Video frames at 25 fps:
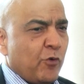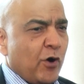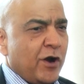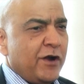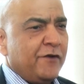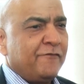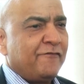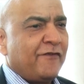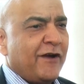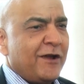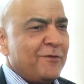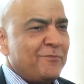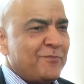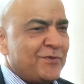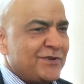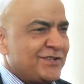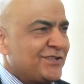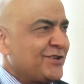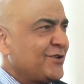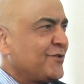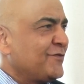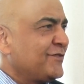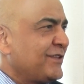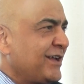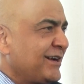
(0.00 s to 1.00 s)
that
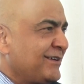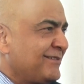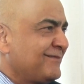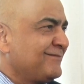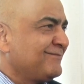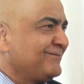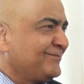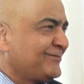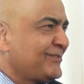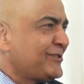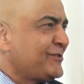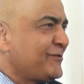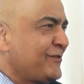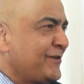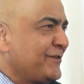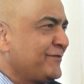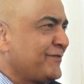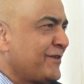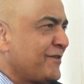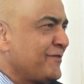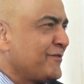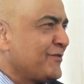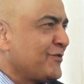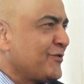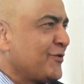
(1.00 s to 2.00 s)
0.5% of that
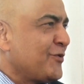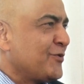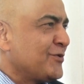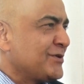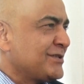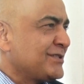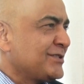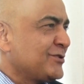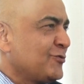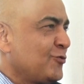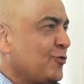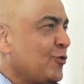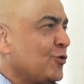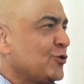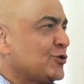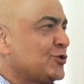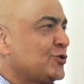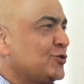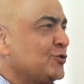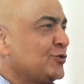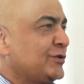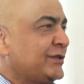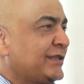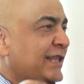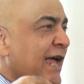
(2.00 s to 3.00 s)
25 crores
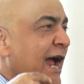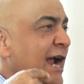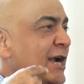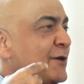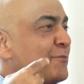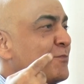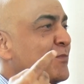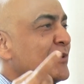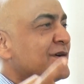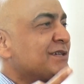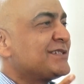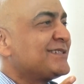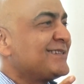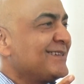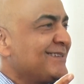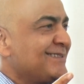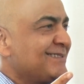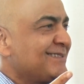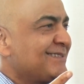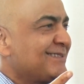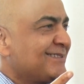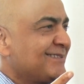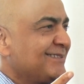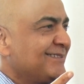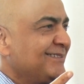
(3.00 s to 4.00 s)
goes to that
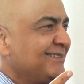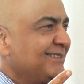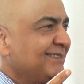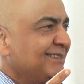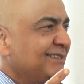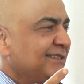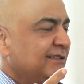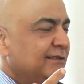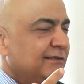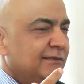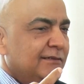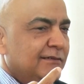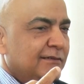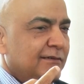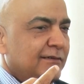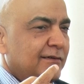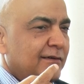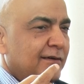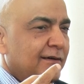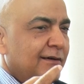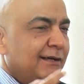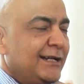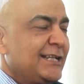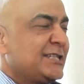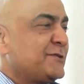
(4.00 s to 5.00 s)
person's
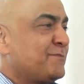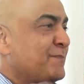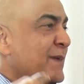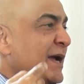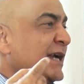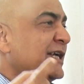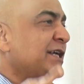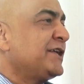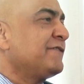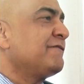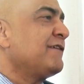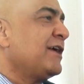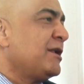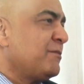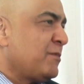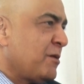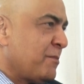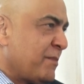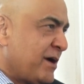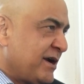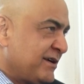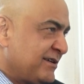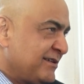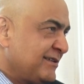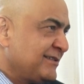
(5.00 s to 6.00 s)
respective
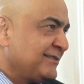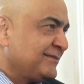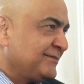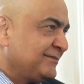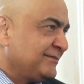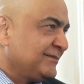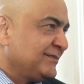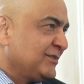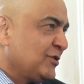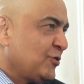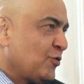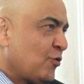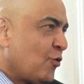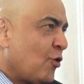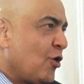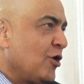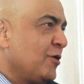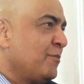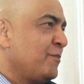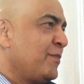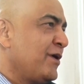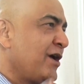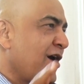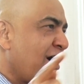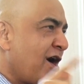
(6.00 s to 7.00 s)
alma mater
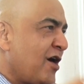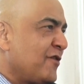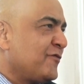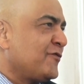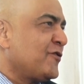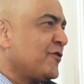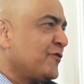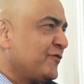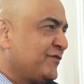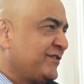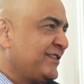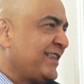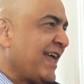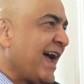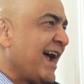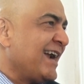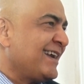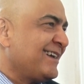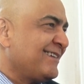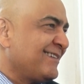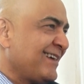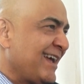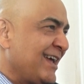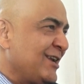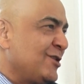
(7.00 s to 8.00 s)
on behalf of
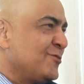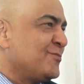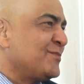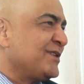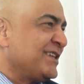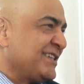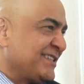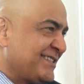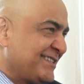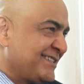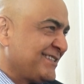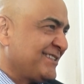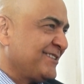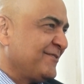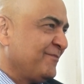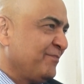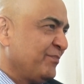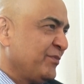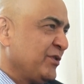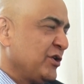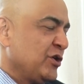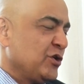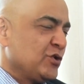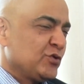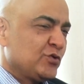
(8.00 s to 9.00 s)
that alumnus.
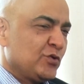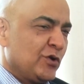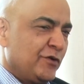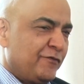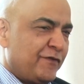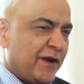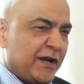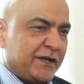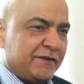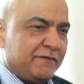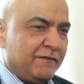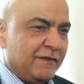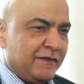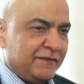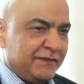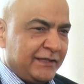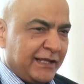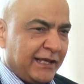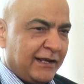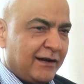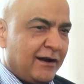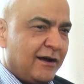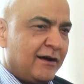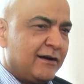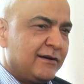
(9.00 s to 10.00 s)
So
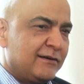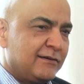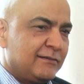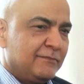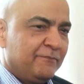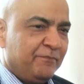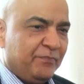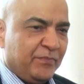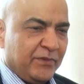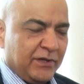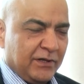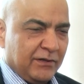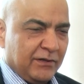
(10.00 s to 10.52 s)
effectively, there are